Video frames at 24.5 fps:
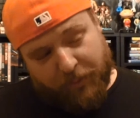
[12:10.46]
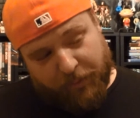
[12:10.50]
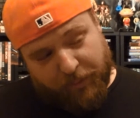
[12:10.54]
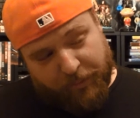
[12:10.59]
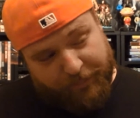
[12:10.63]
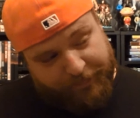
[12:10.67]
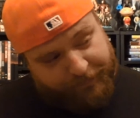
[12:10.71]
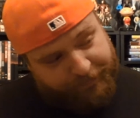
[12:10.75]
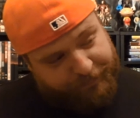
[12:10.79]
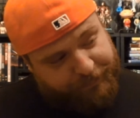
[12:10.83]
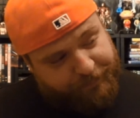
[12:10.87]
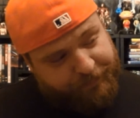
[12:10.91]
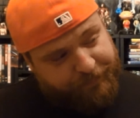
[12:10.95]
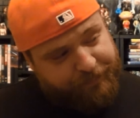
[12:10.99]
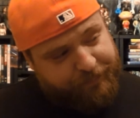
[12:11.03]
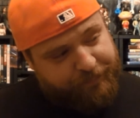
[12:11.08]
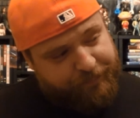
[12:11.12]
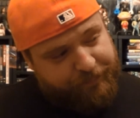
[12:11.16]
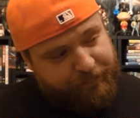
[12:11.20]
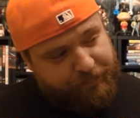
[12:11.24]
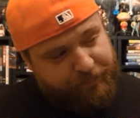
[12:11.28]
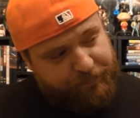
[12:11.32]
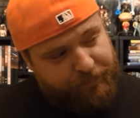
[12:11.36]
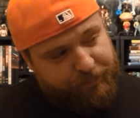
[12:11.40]
of cool.
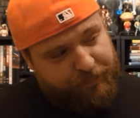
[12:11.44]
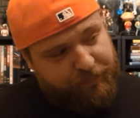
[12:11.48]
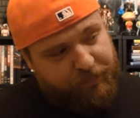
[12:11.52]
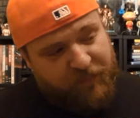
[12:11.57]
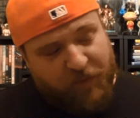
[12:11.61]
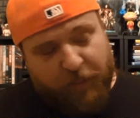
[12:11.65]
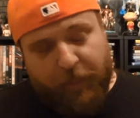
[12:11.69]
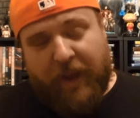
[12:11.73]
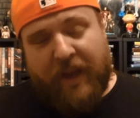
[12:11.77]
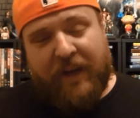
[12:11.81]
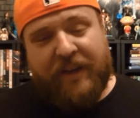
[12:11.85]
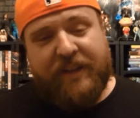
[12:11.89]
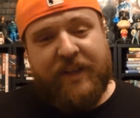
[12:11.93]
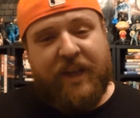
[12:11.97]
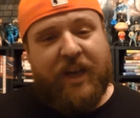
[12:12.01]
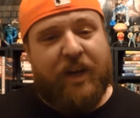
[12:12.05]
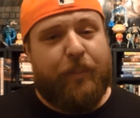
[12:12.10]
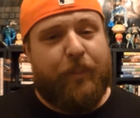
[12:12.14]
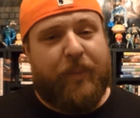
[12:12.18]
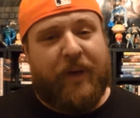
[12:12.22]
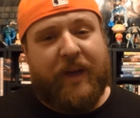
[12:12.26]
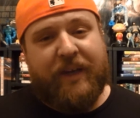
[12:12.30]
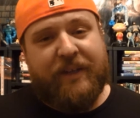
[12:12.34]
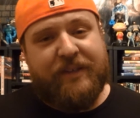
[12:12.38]
The Man in the
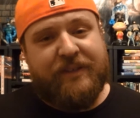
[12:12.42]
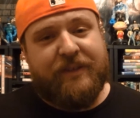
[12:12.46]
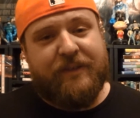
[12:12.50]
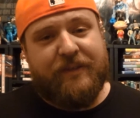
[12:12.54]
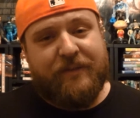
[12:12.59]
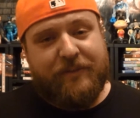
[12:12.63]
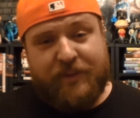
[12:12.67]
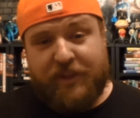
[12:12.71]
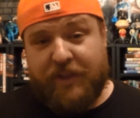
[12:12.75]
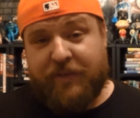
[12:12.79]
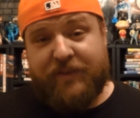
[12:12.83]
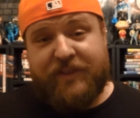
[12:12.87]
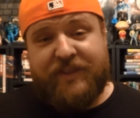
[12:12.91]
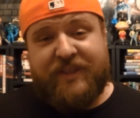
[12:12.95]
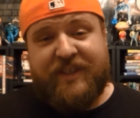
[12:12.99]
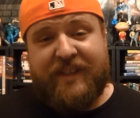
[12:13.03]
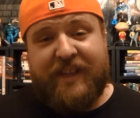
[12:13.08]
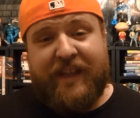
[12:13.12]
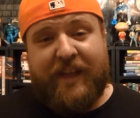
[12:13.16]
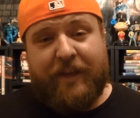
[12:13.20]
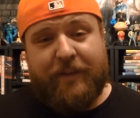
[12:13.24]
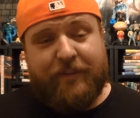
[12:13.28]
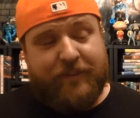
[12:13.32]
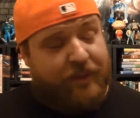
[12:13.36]
Iron Mask. You ever see
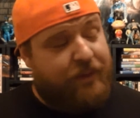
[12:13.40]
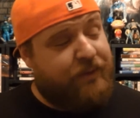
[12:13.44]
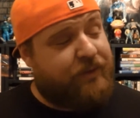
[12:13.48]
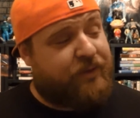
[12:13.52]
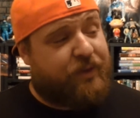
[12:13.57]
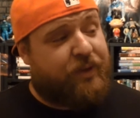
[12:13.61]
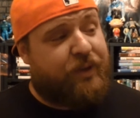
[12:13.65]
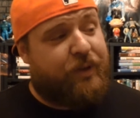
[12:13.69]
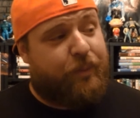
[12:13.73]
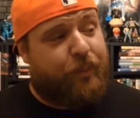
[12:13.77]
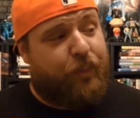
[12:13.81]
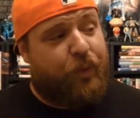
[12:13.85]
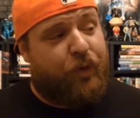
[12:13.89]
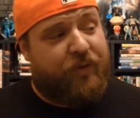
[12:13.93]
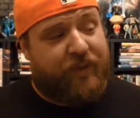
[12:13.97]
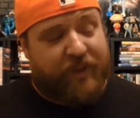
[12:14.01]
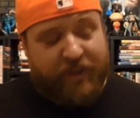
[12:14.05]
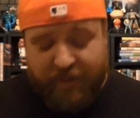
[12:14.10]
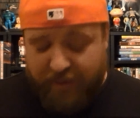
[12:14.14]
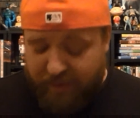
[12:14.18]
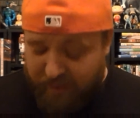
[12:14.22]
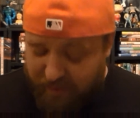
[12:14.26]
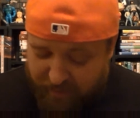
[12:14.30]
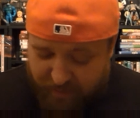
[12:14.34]
that? That was a good
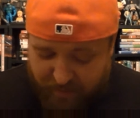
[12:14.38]
movie.